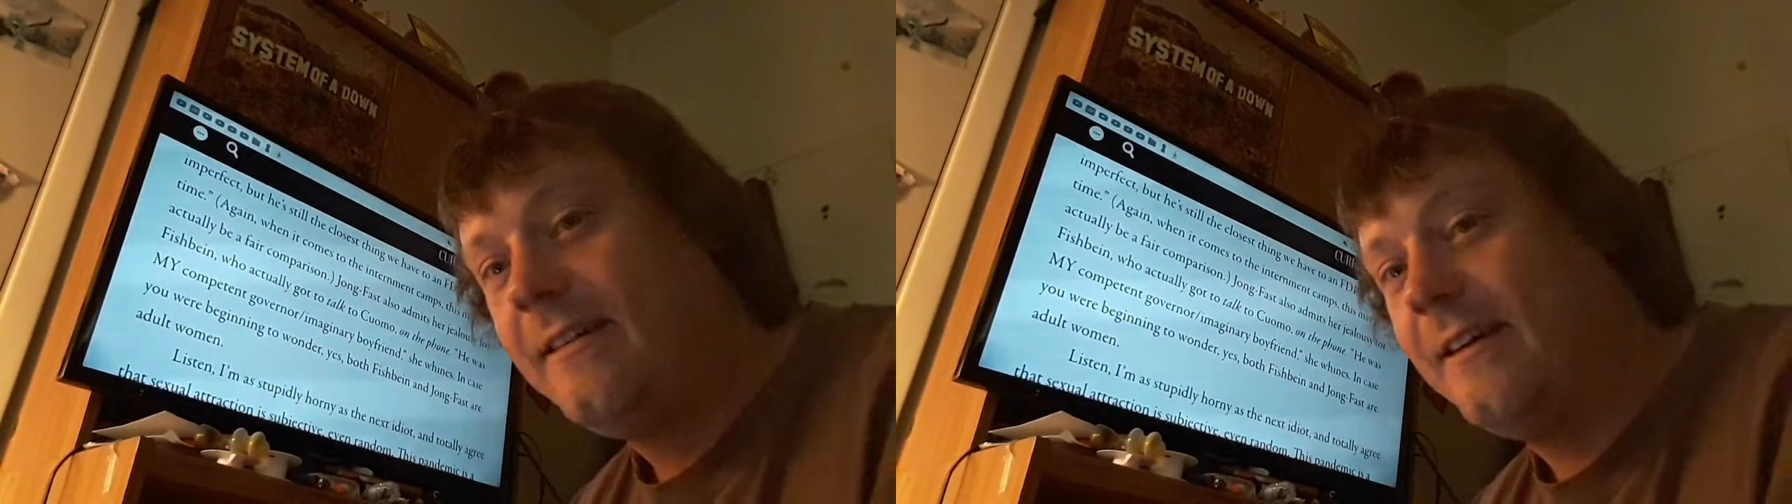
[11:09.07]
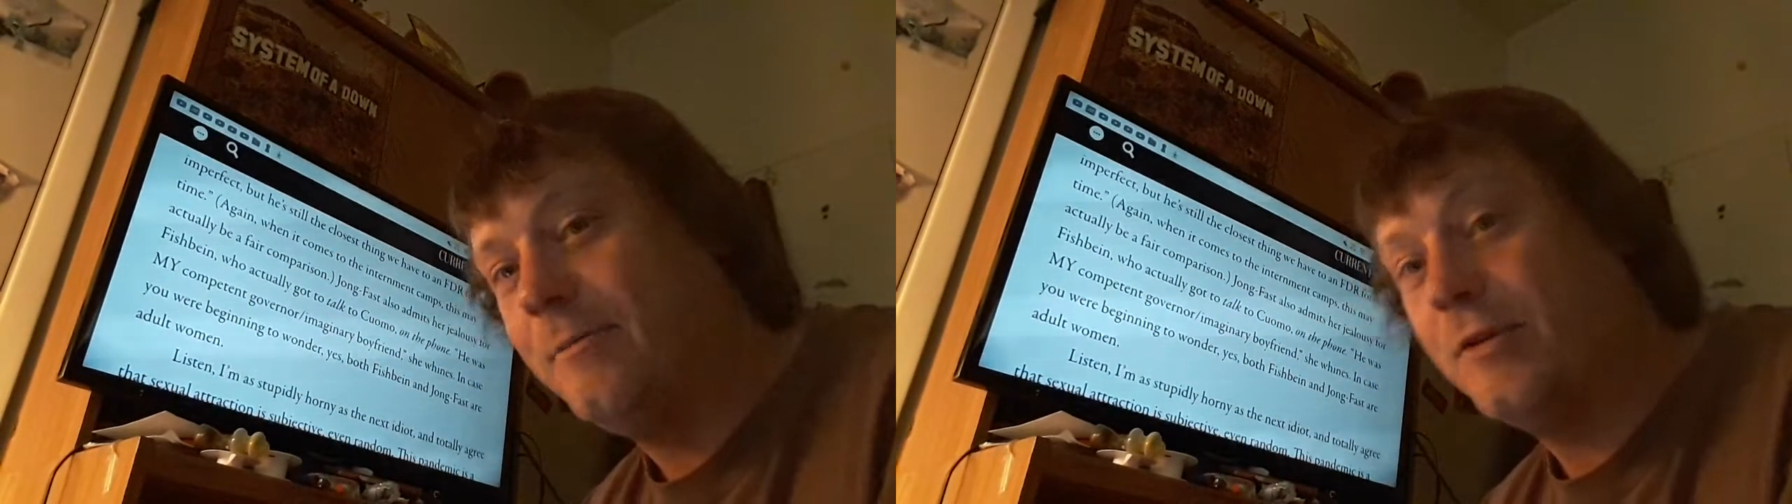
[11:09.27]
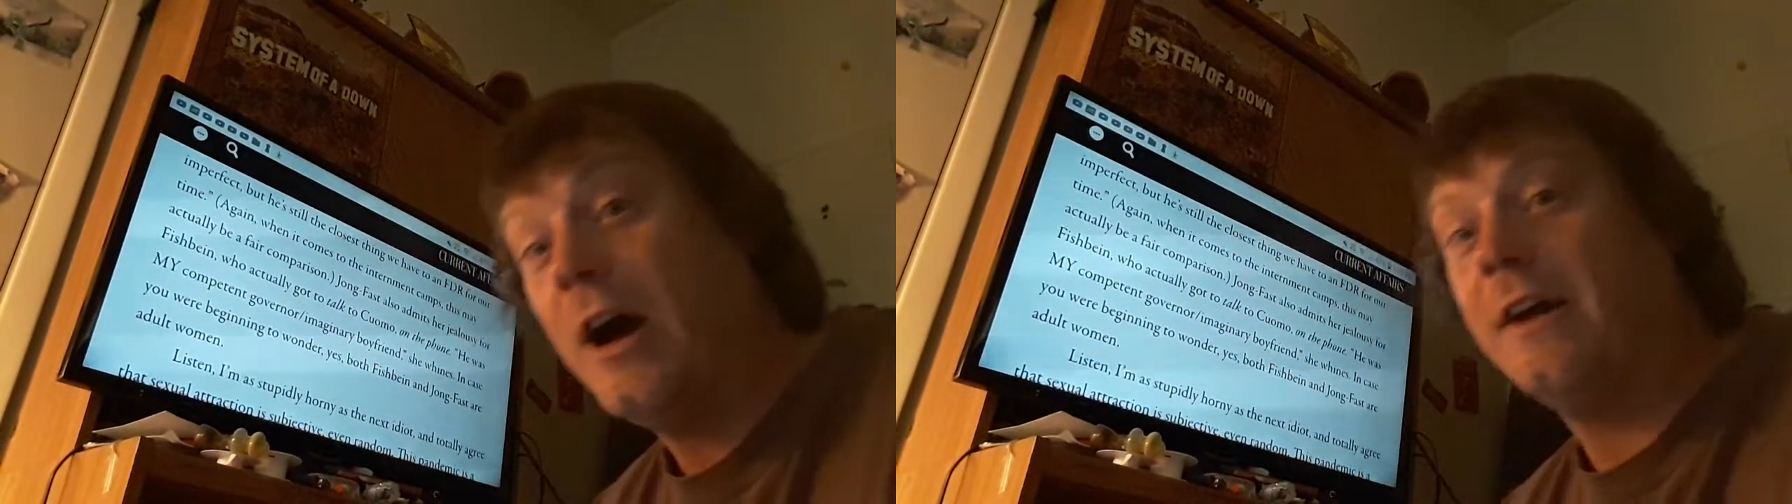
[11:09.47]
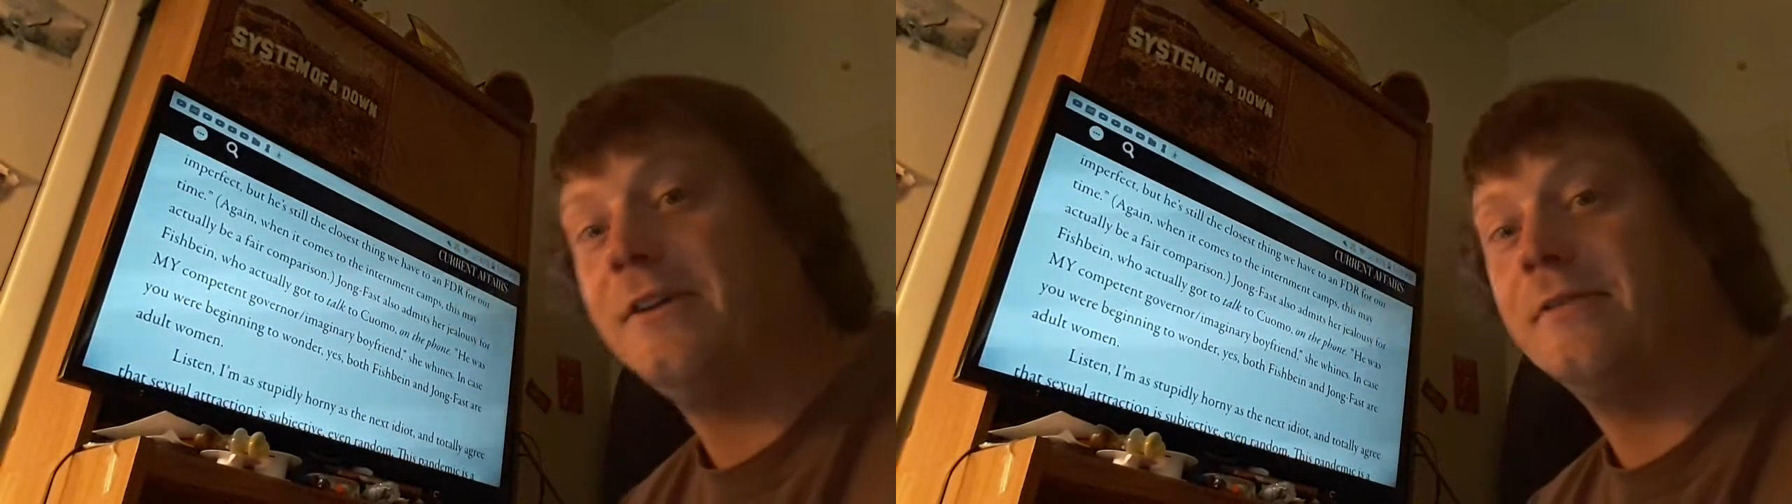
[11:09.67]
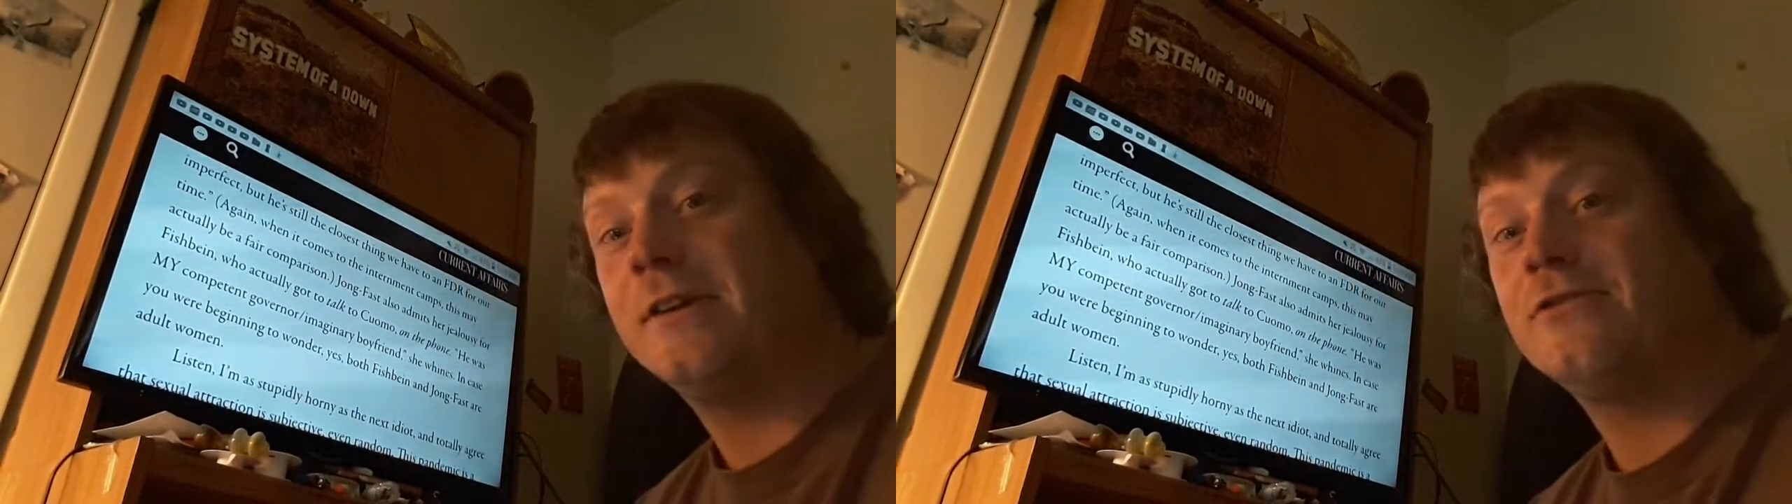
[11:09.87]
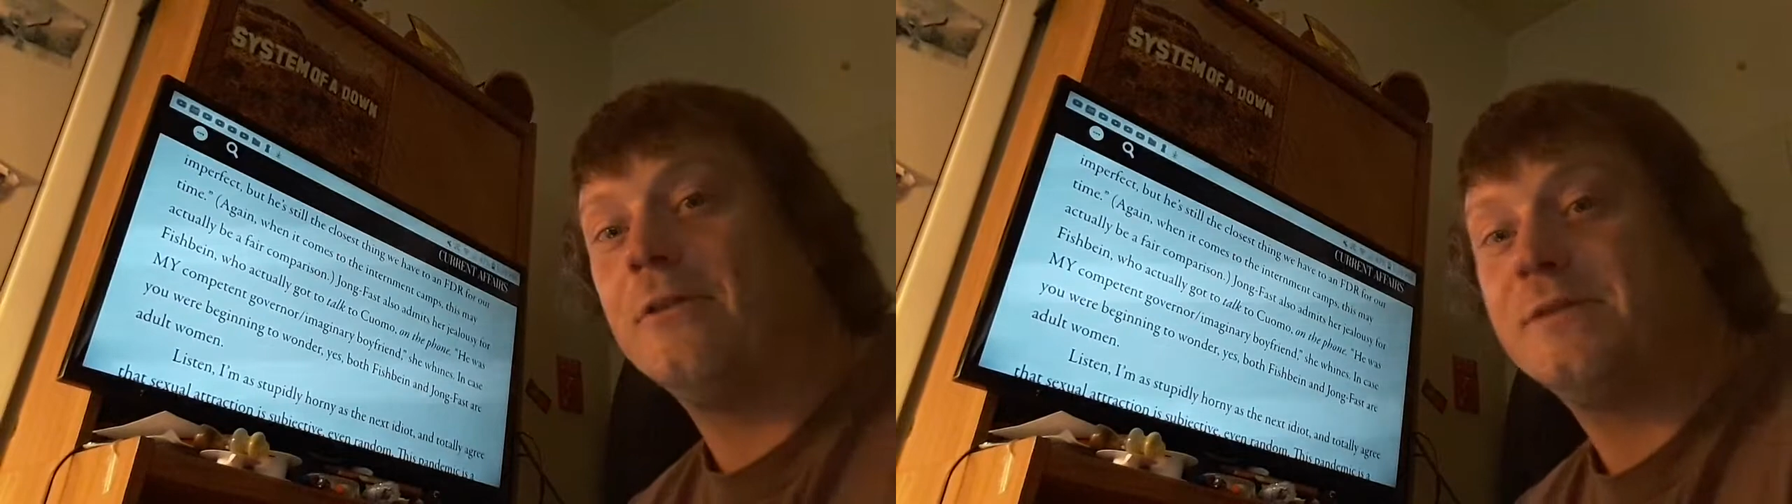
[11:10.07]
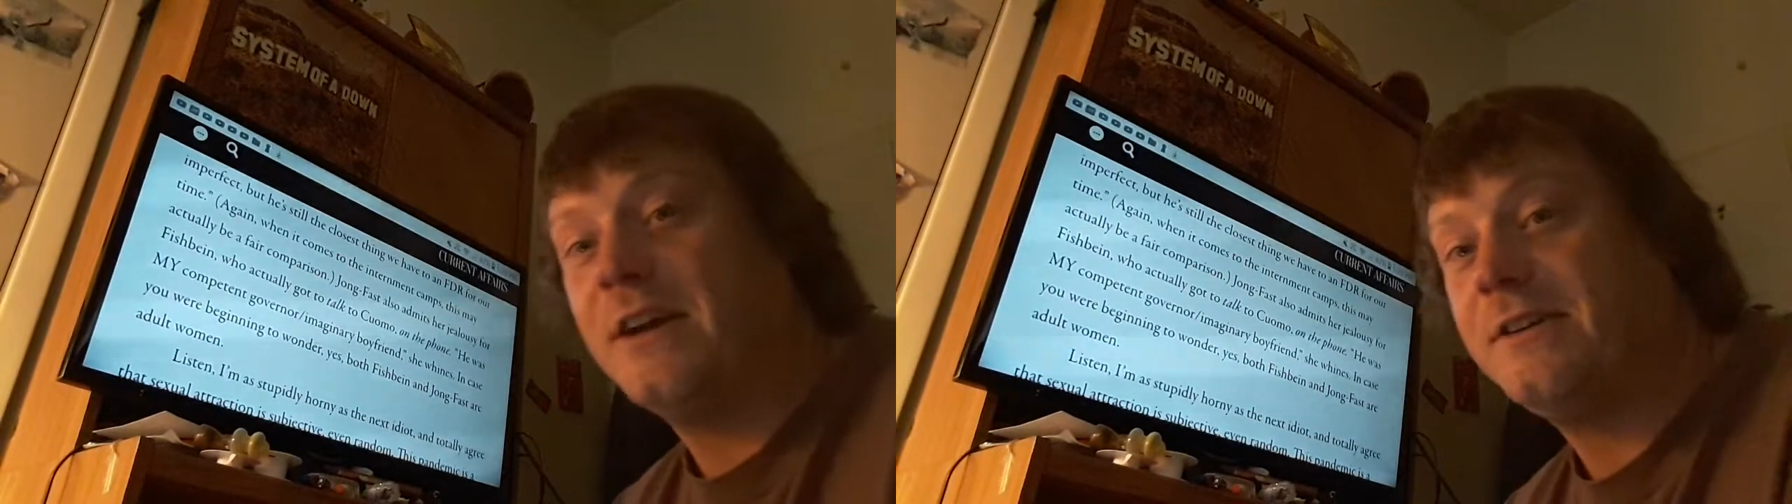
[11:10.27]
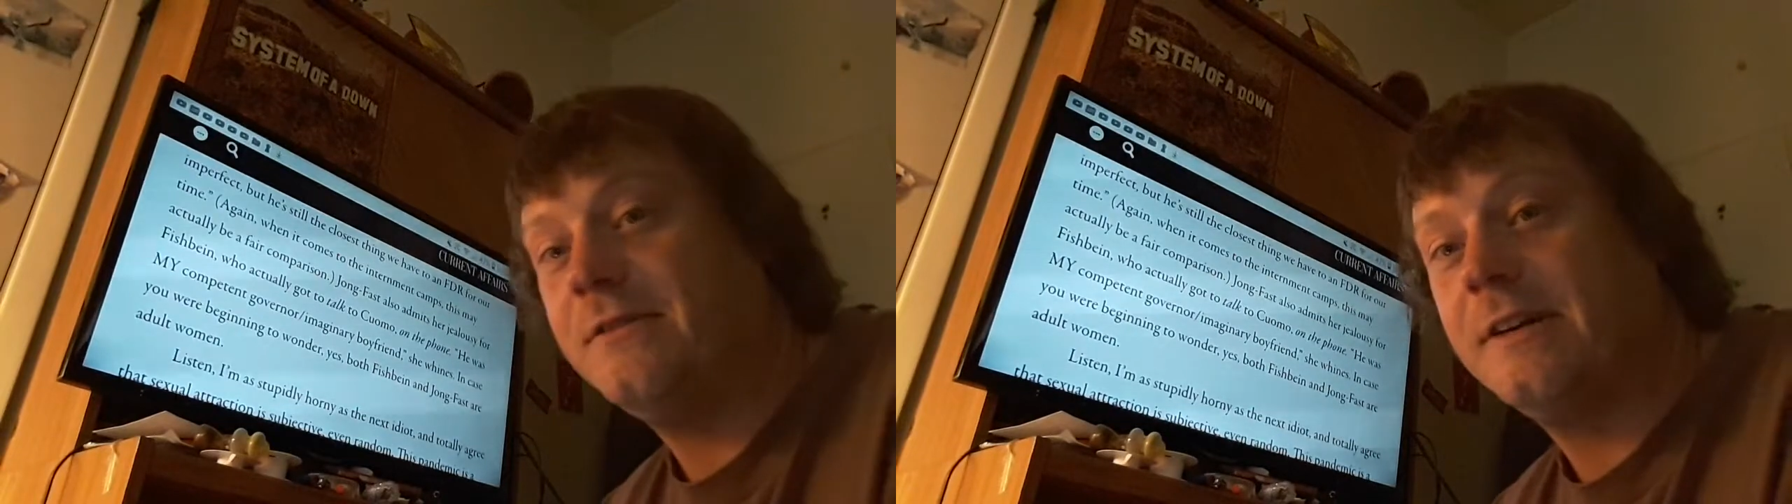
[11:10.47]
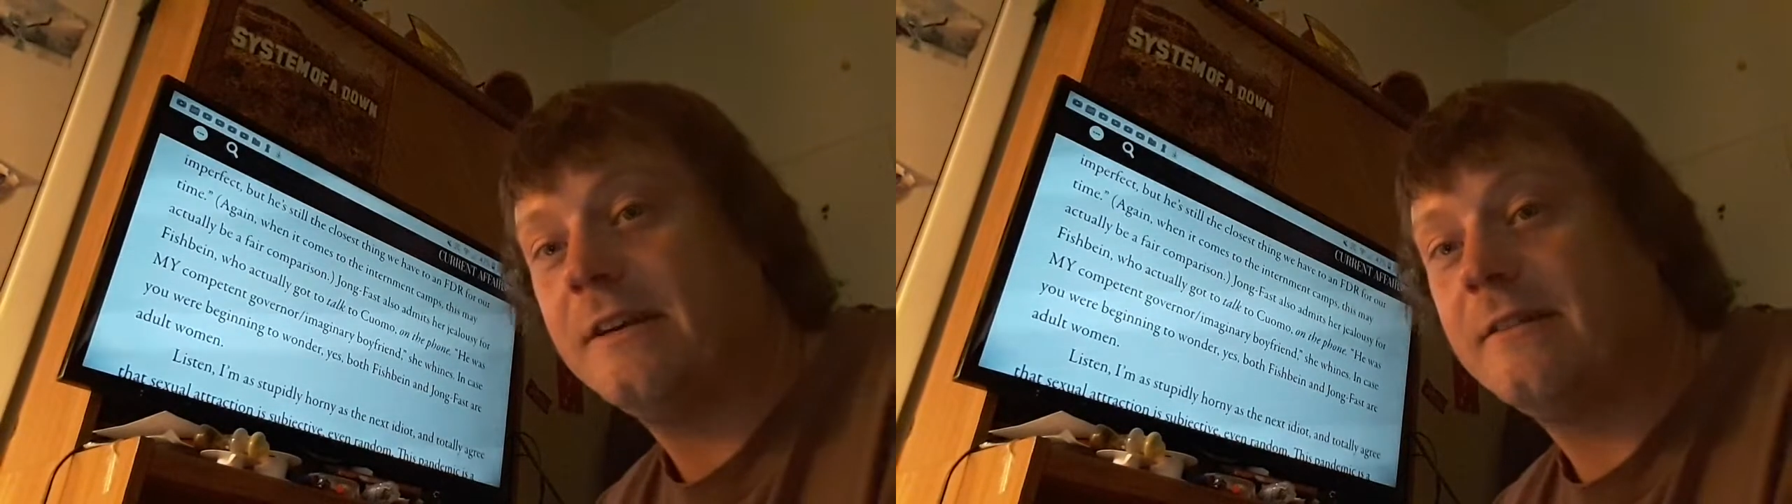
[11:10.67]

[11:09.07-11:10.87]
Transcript: and we're not doing, or Trump's not doing,